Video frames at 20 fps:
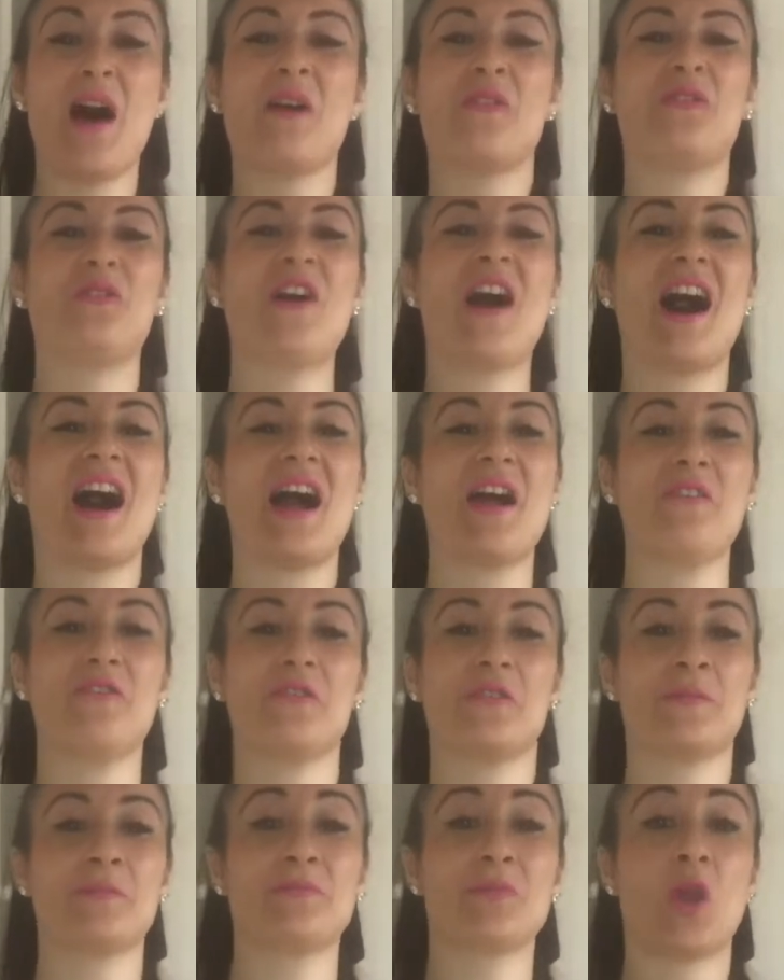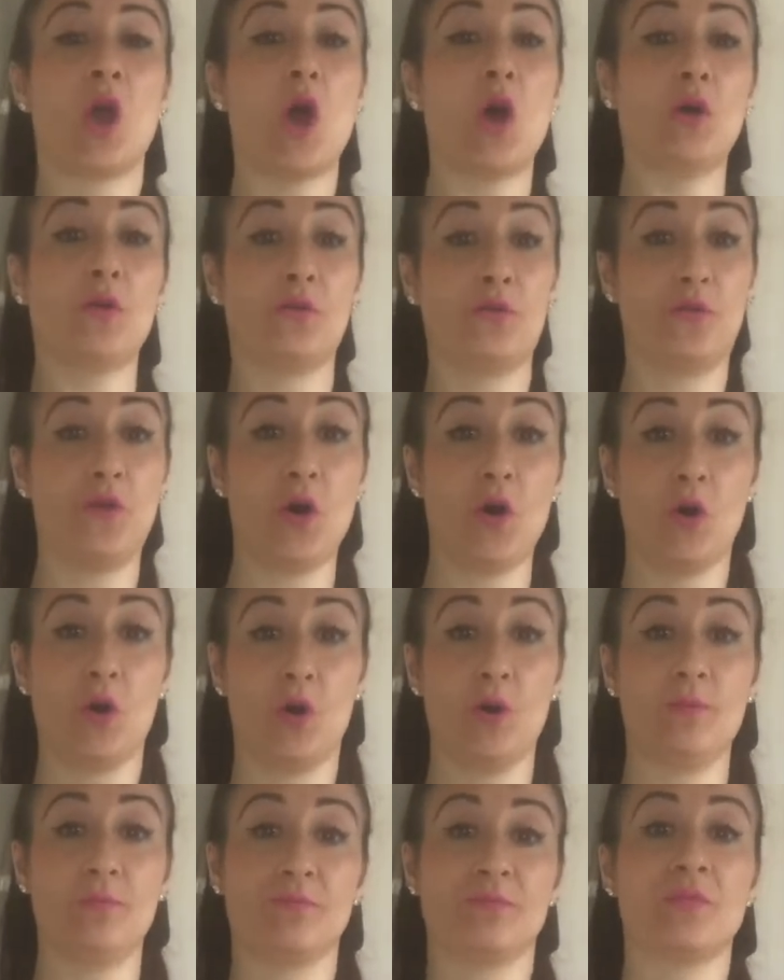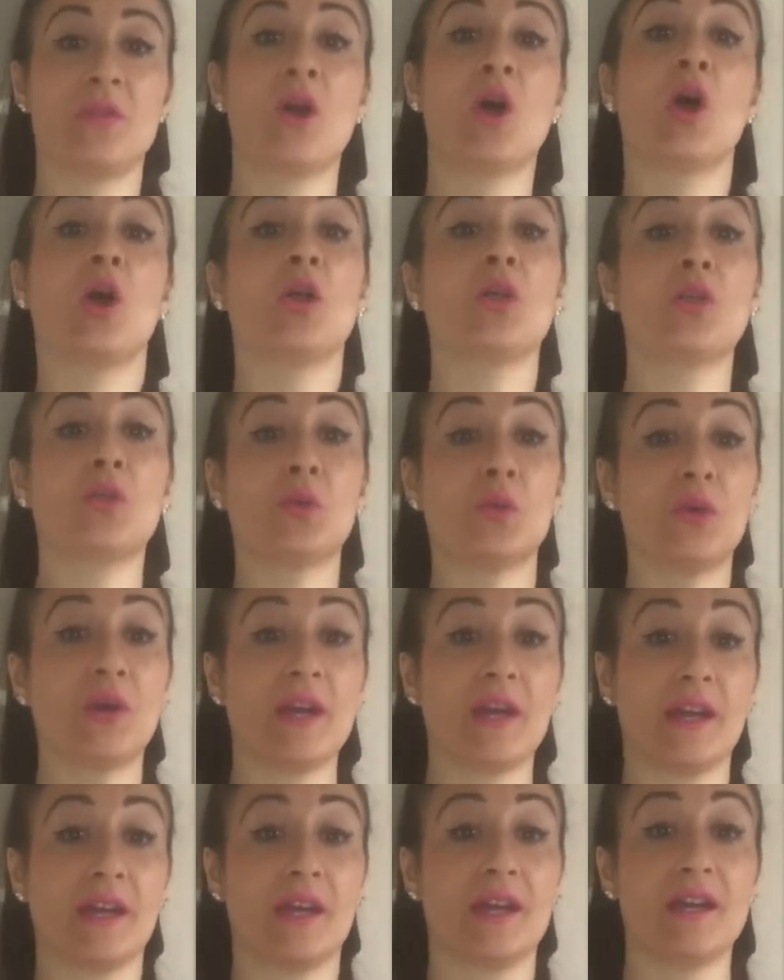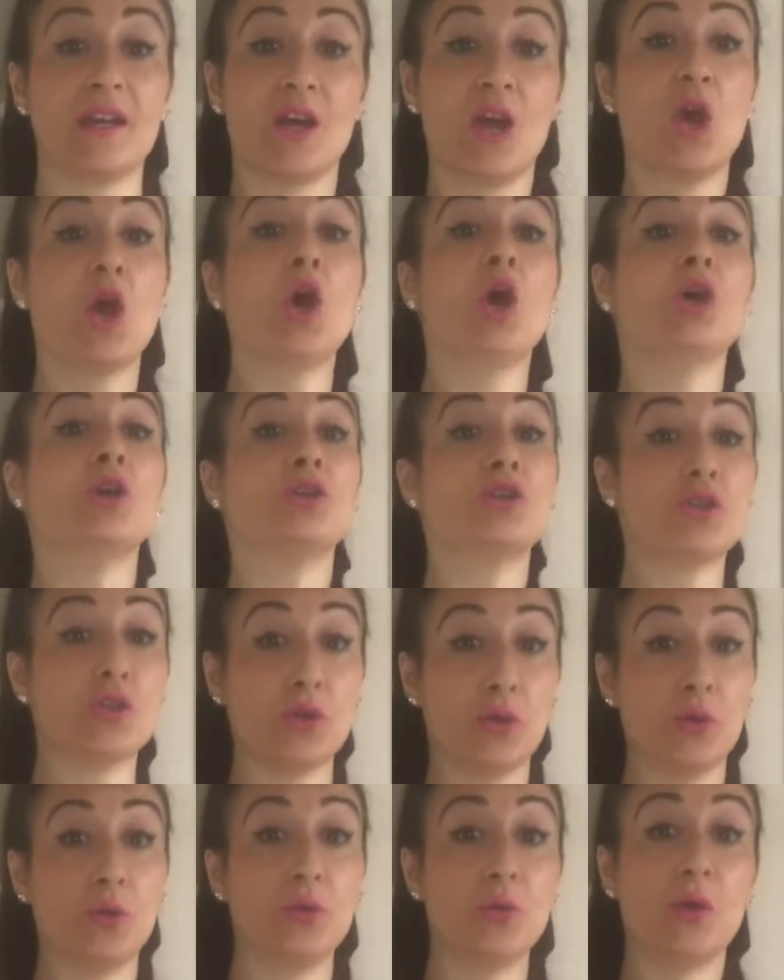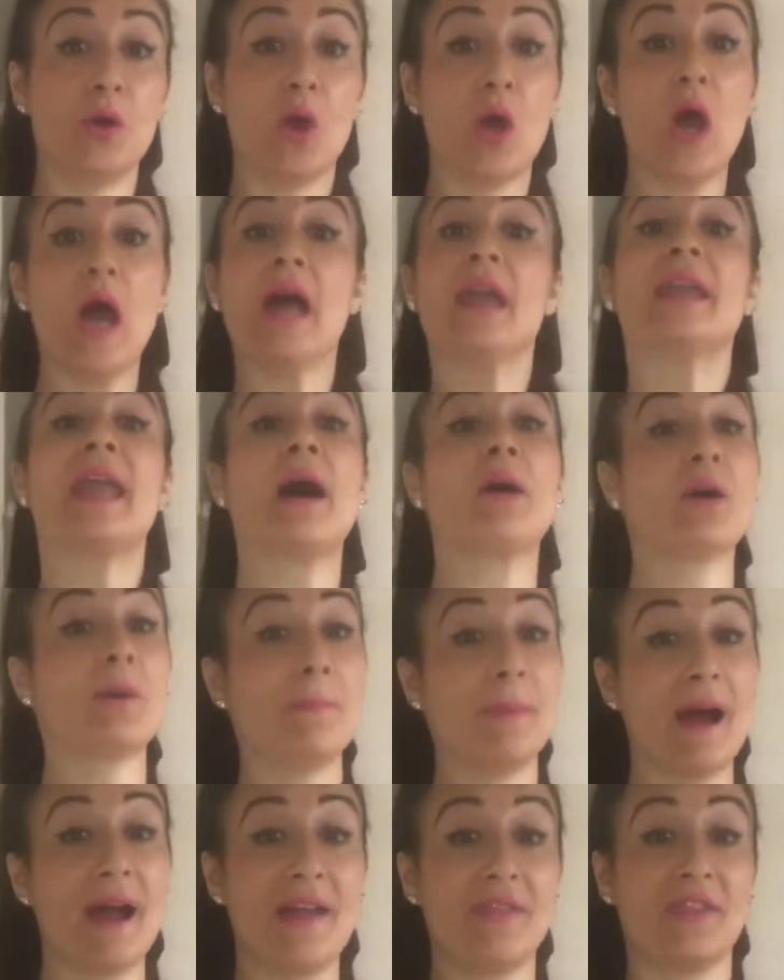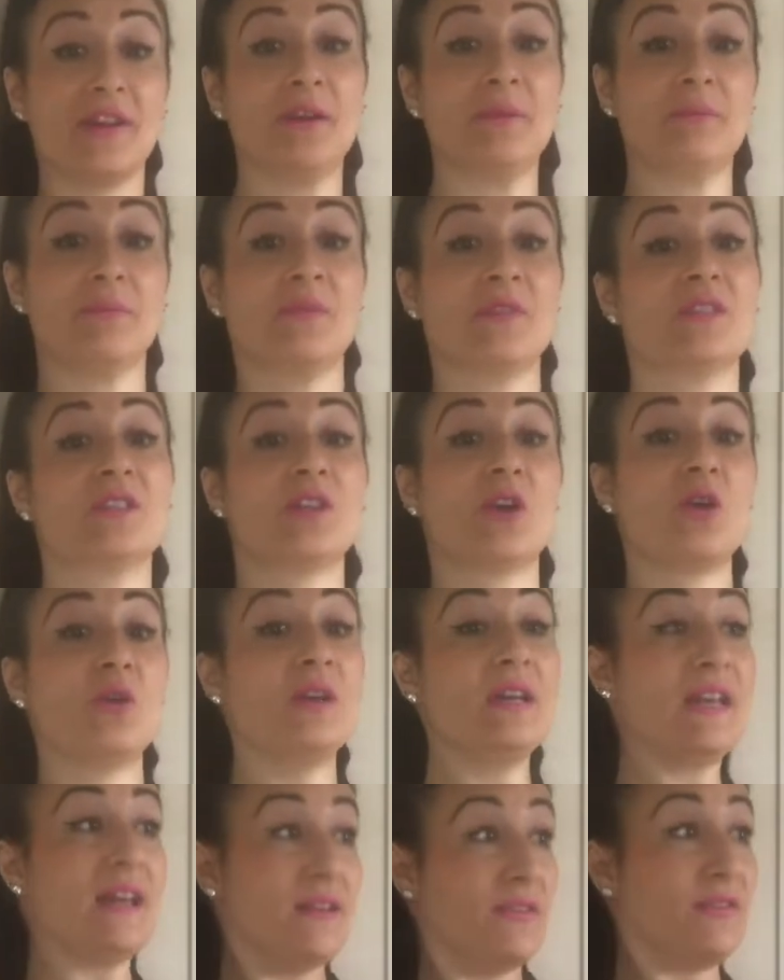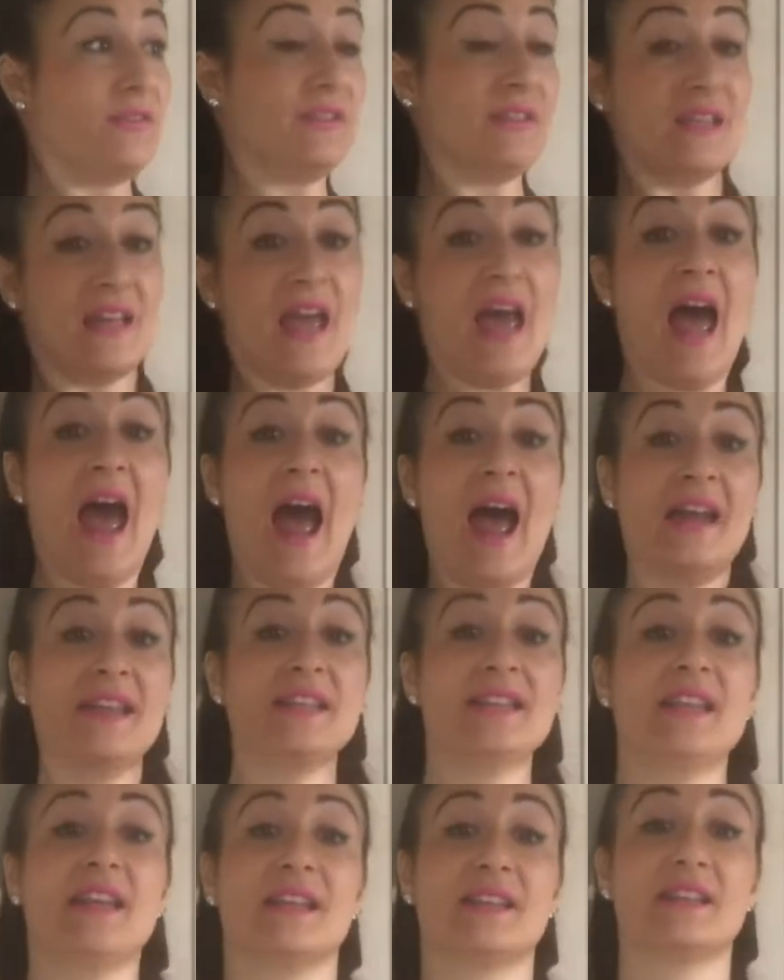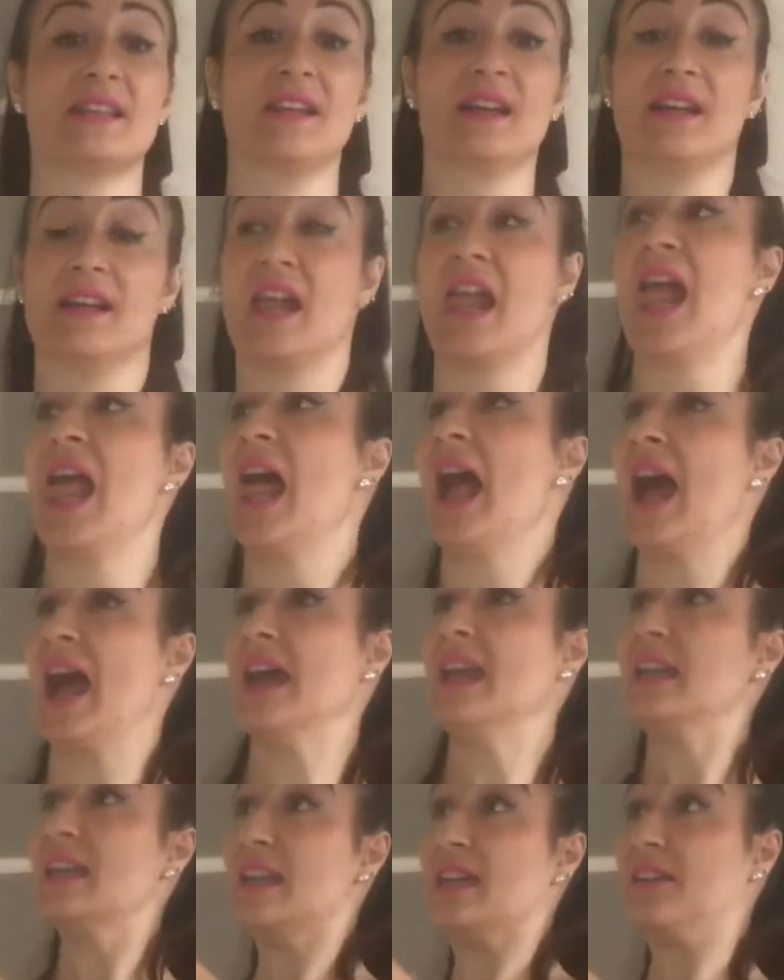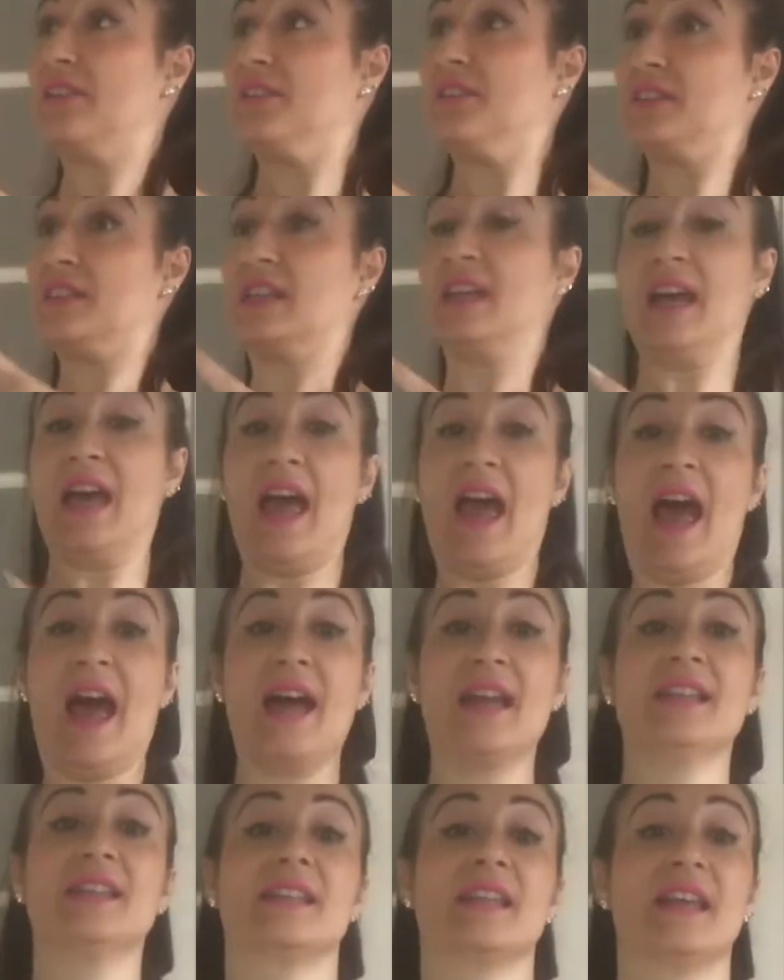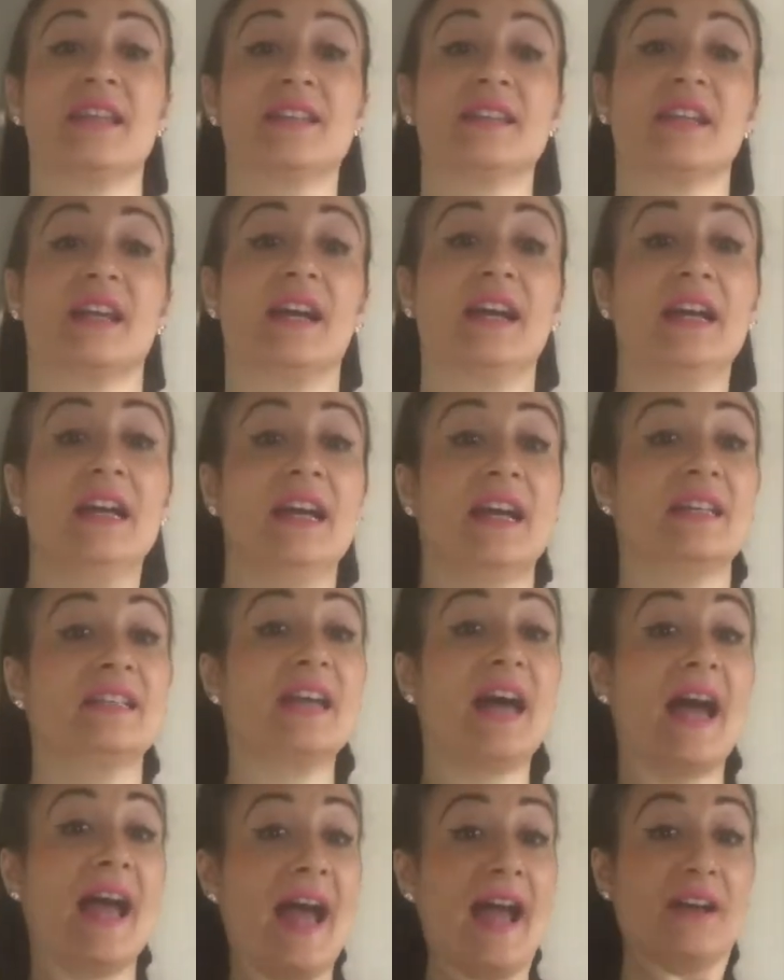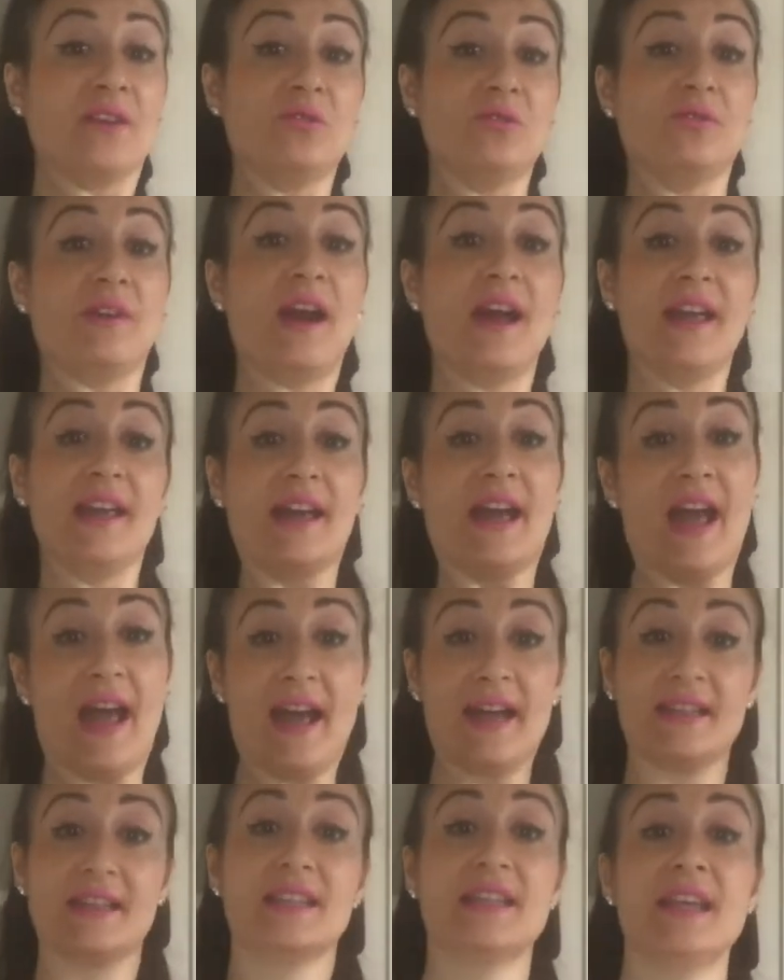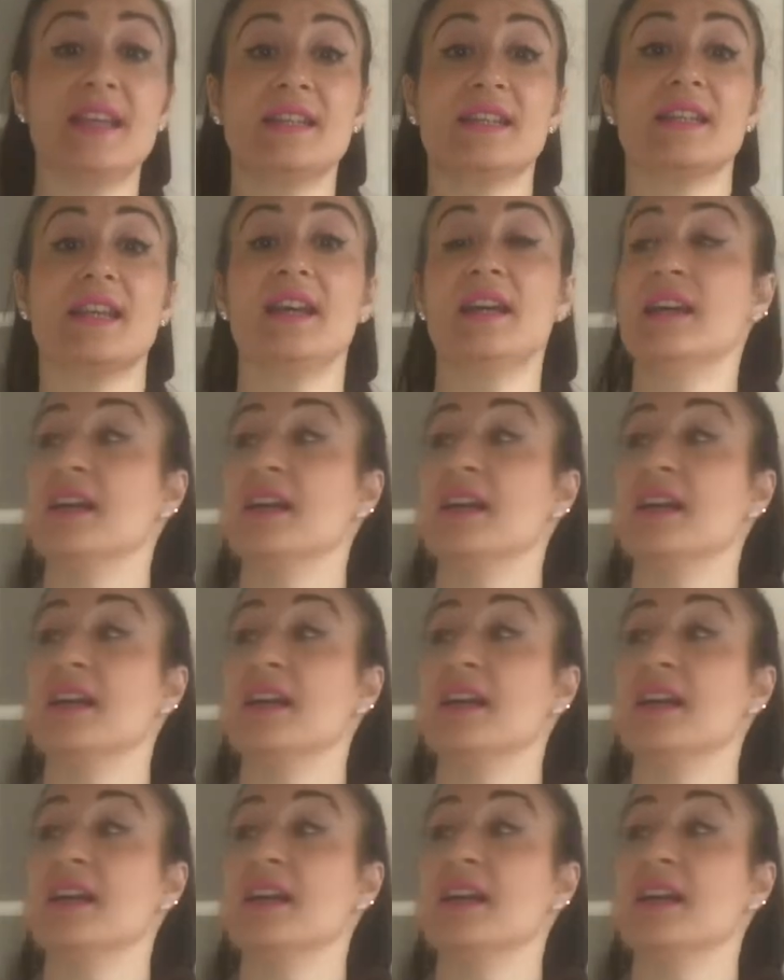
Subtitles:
5, 4, 3, 2. Now combine them. So lift and center and lift and center. Diagonal right and center.